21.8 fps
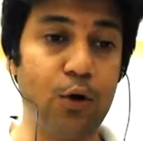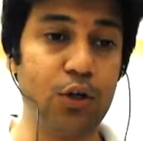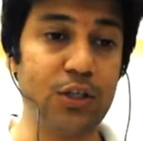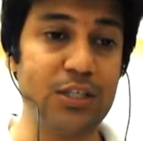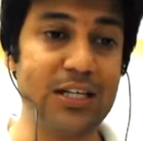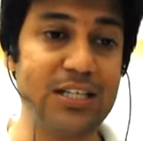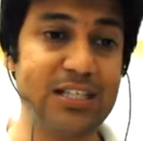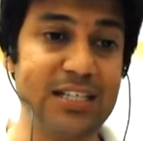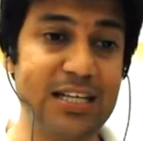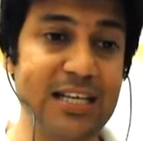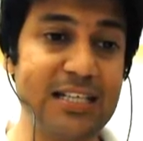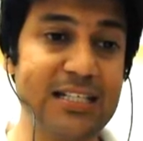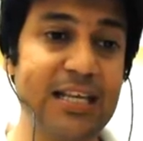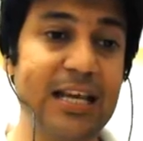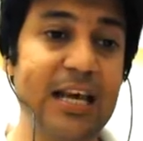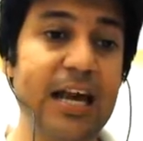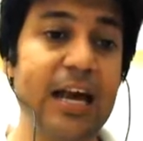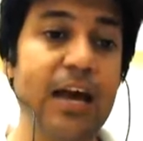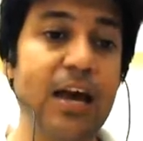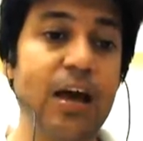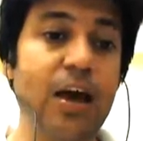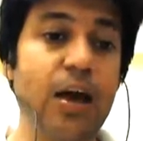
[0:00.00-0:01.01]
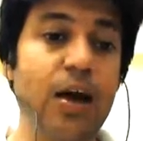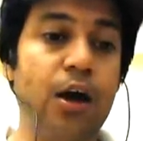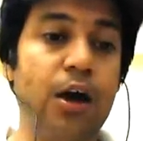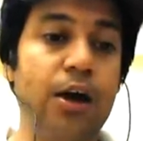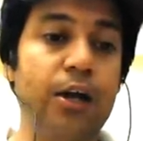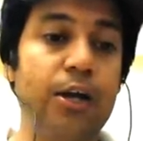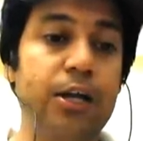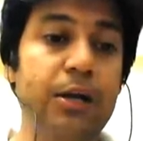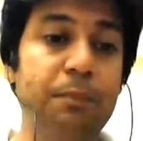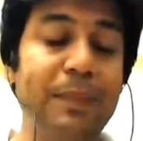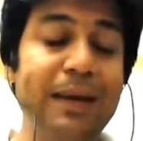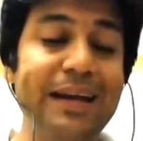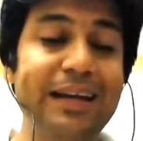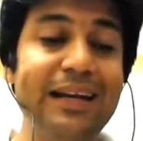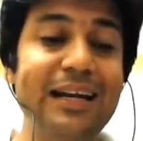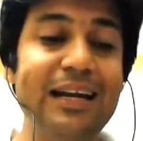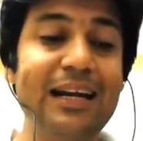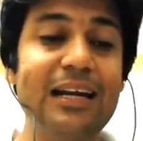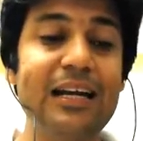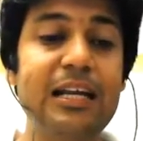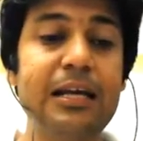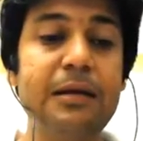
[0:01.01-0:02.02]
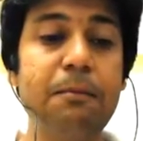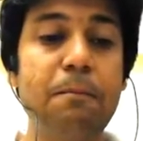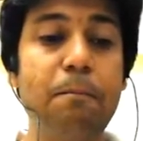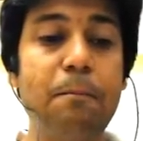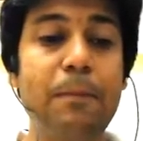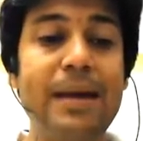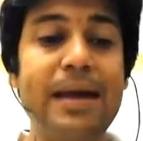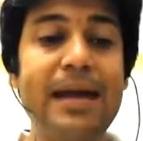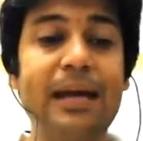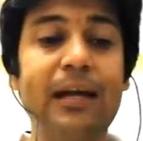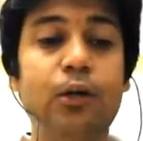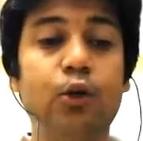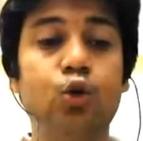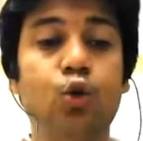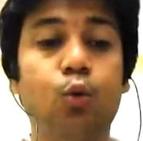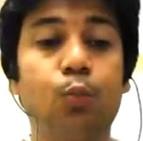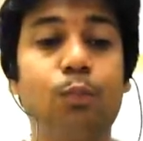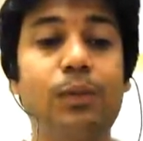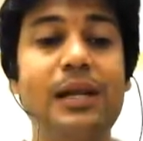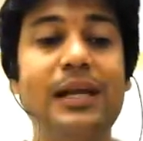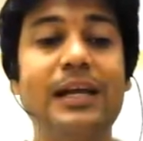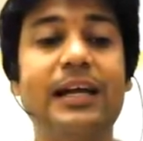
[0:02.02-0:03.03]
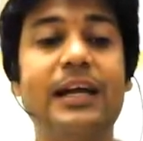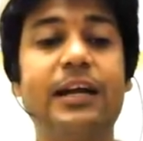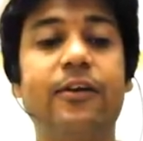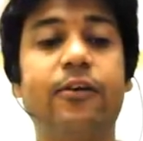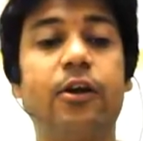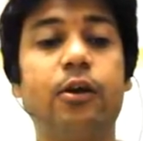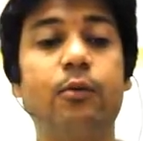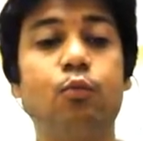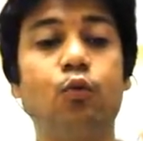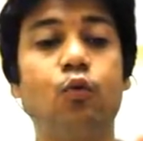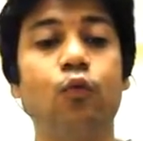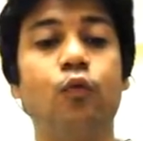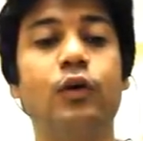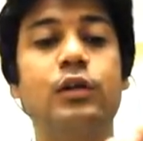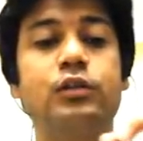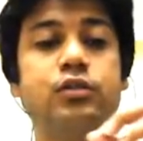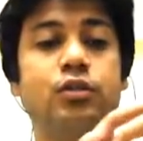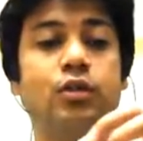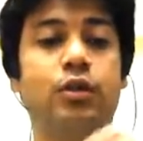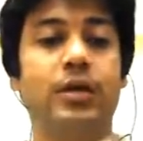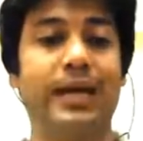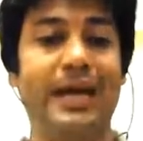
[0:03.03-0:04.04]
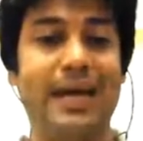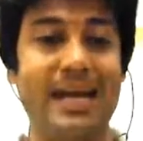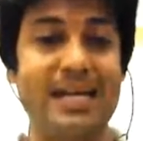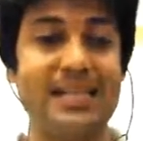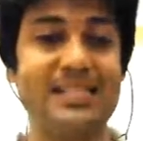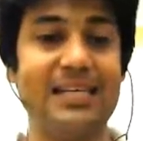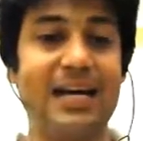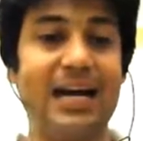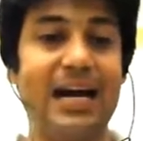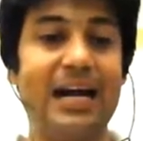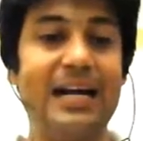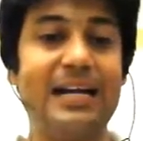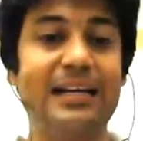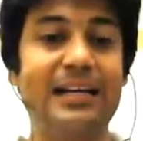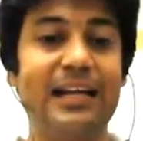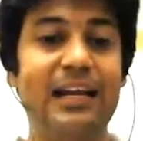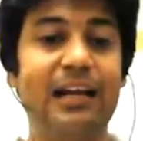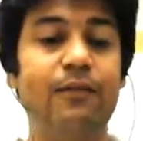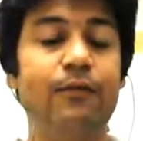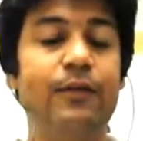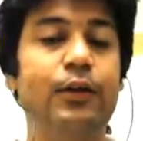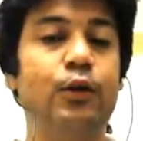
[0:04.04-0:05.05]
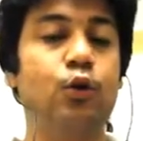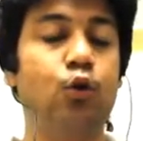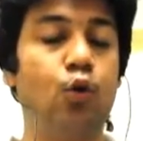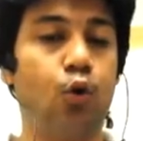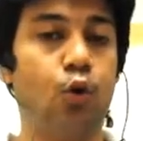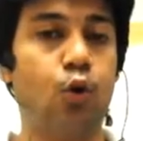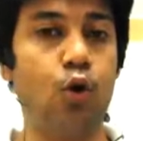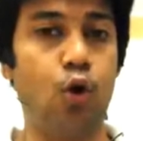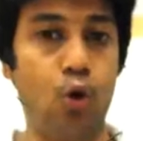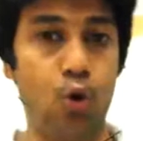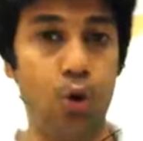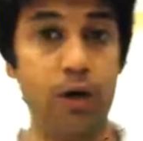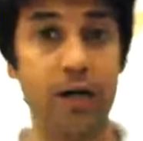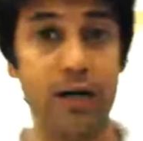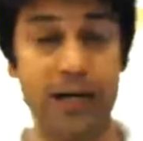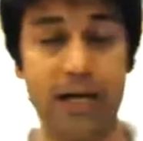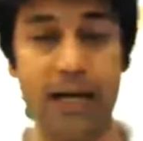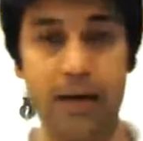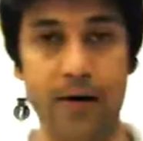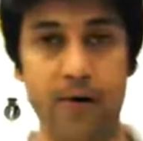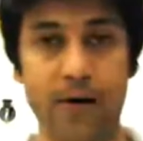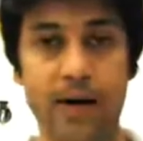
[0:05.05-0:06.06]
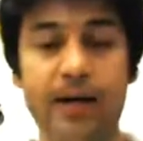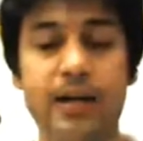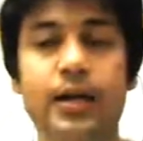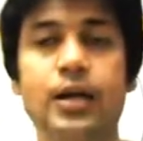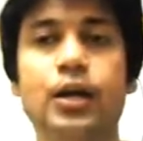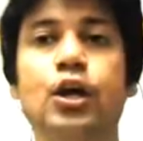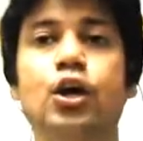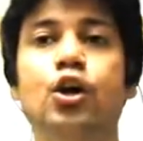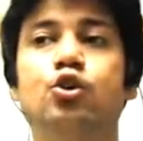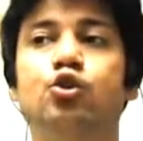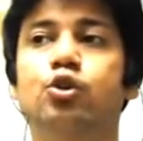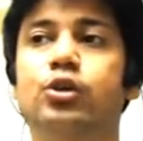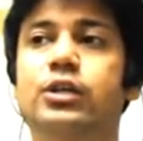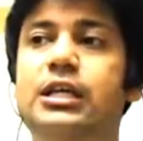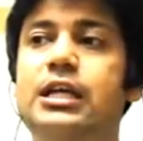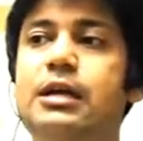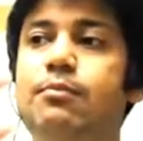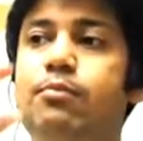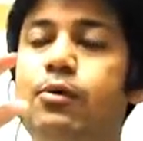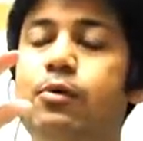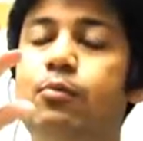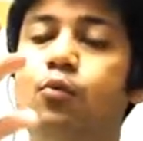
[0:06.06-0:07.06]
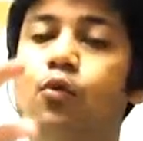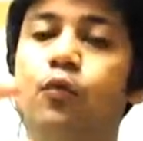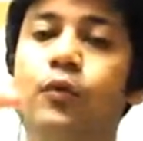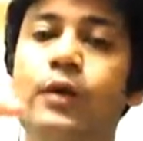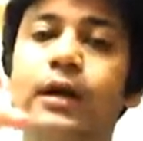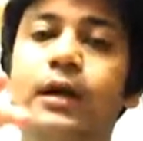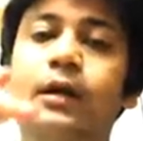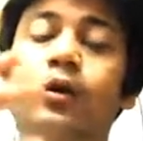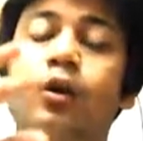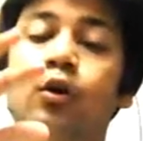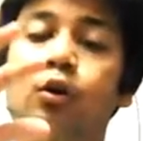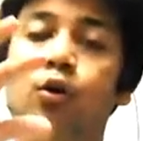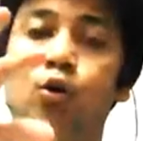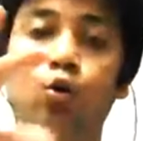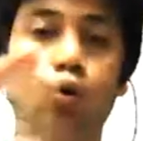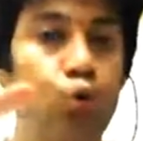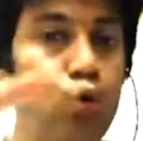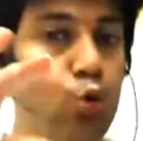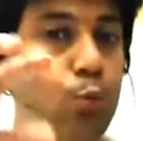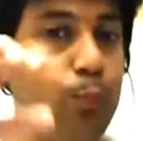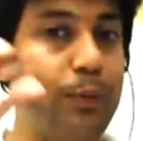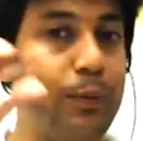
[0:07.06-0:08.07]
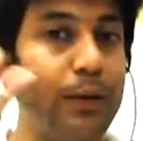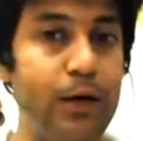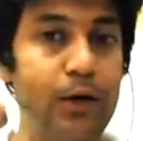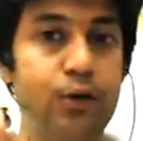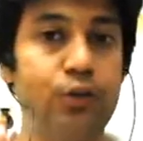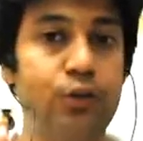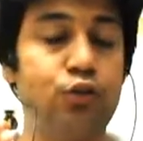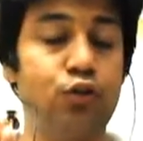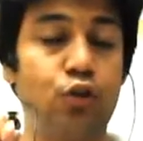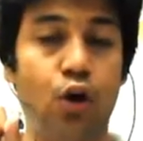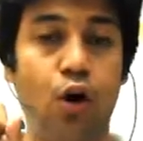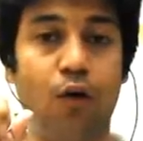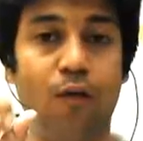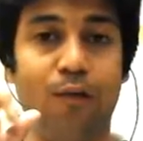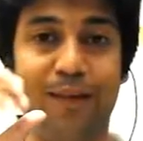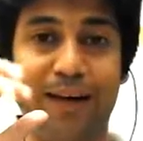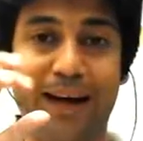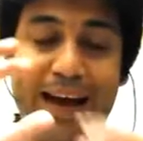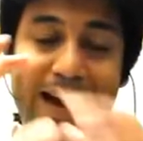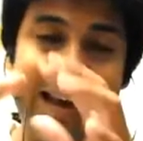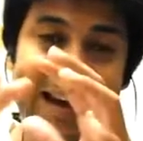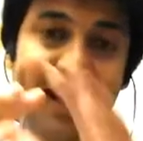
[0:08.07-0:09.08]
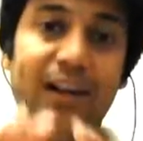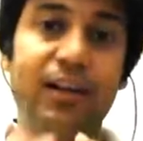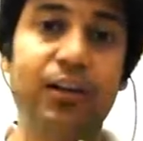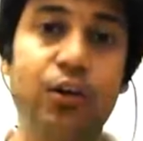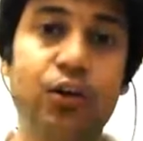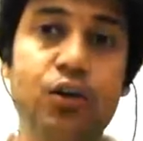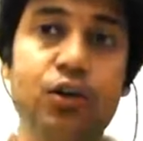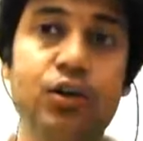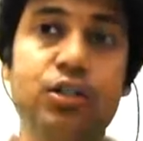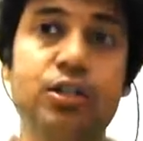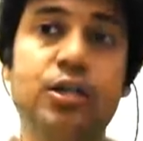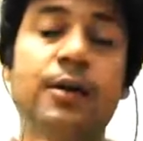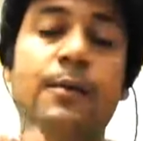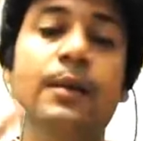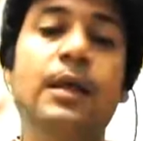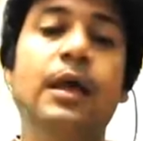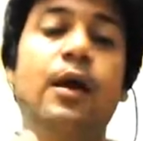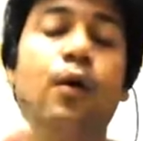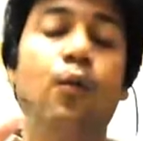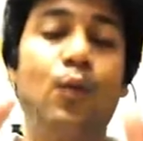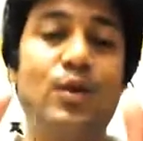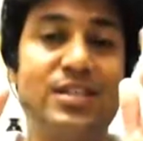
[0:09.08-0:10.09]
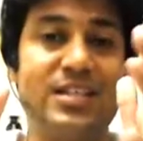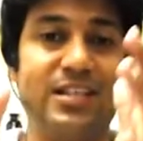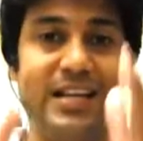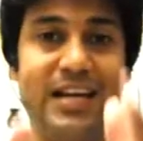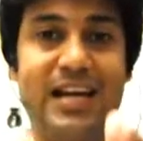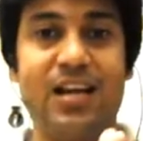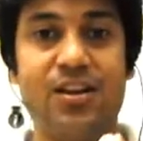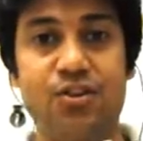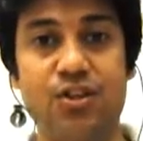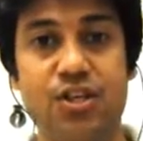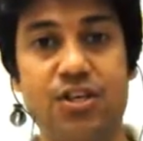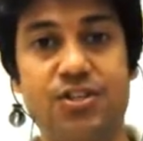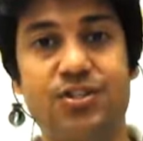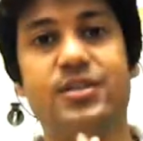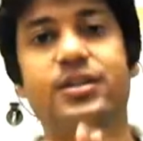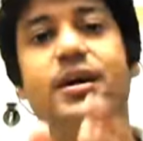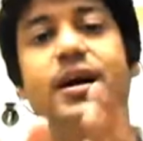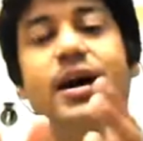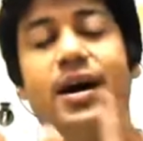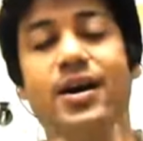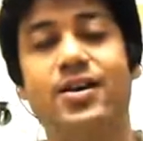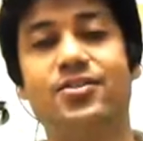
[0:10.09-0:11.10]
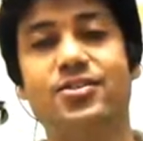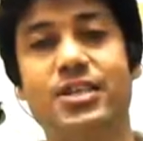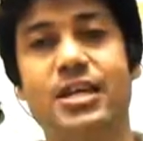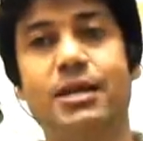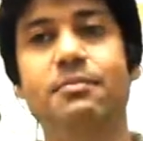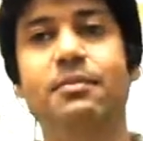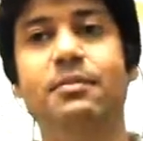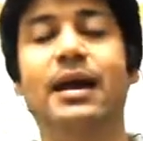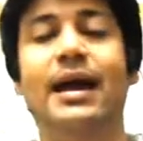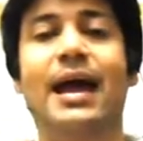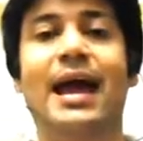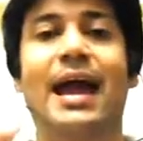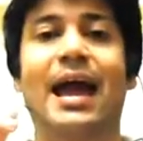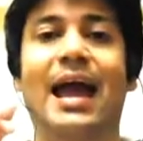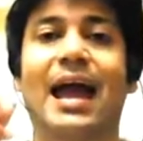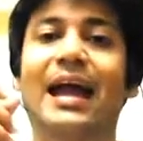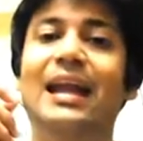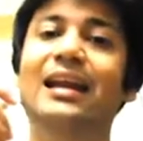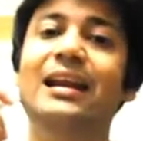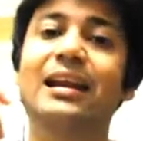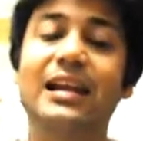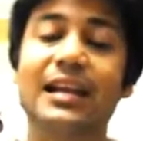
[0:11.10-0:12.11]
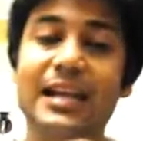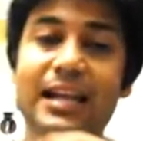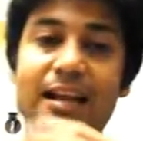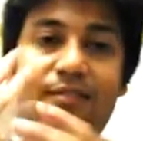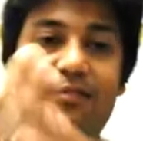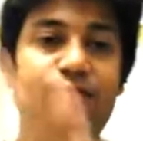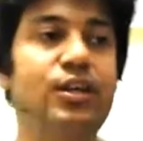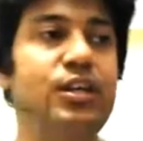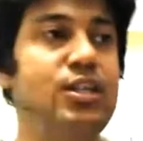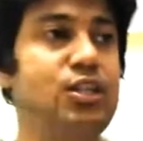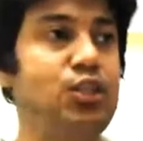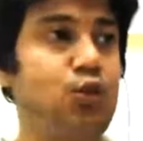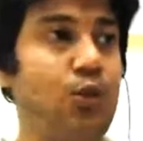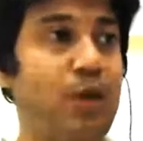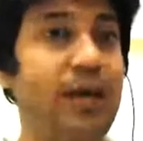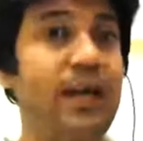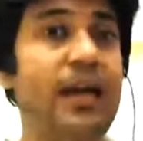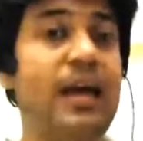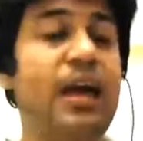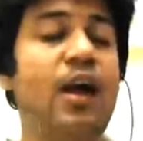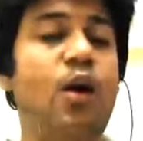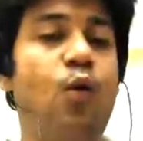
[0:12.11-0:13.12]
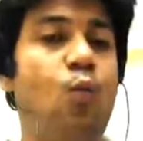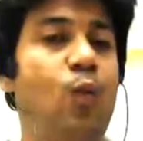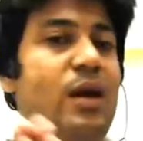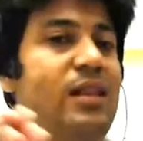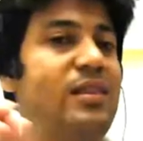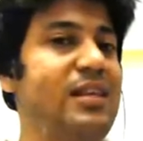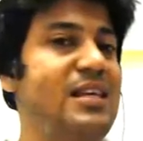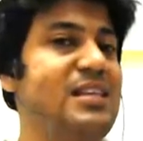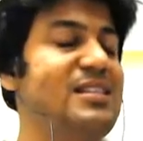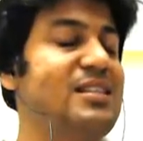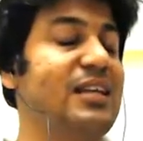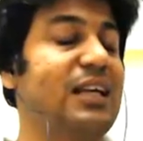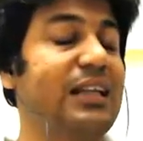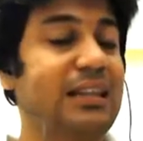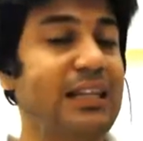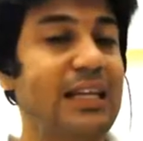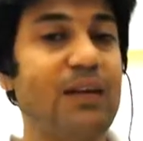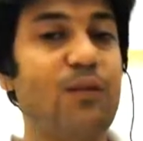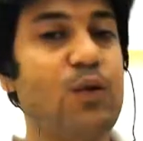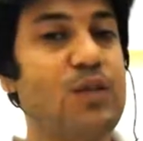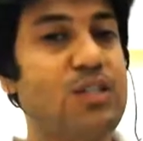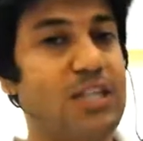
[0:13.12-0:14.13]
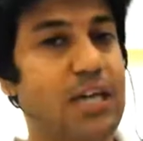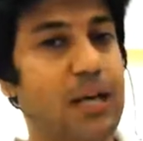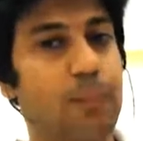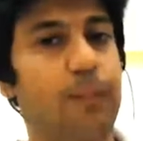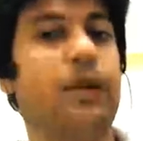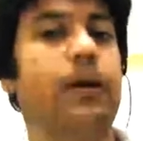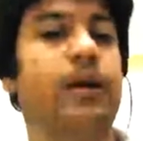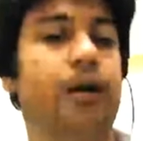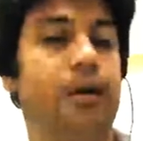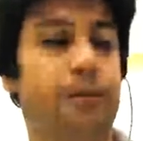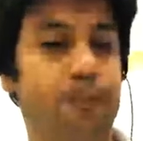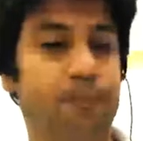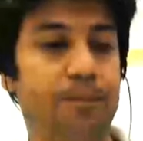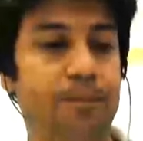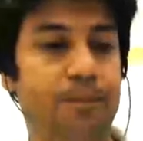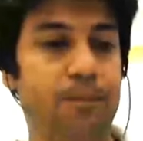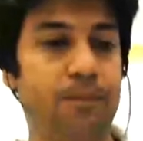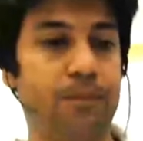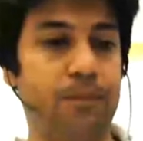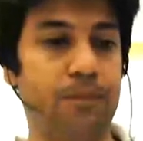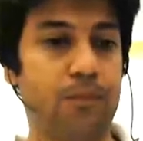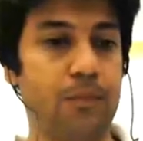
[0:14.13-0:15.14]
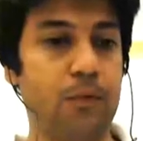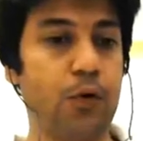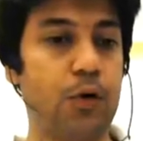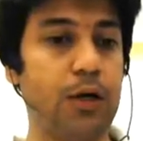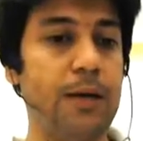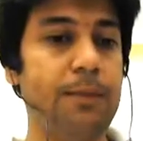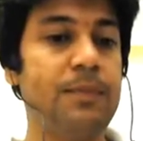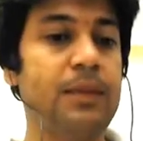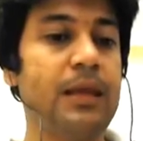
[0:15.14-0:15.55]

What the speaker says: it says repeatedly make duplicate removals on S until we no longer can, right? So keep removing two pairs of characters which are adjacent are same, and leave the string when there's nothing which can be done. Okay,